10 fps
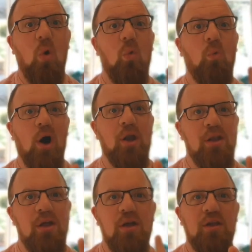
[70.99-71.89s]

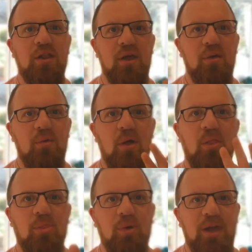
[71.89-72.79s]
One, two,
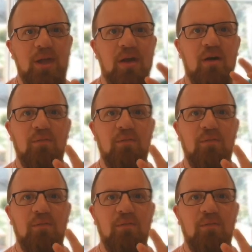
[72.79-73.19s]
three,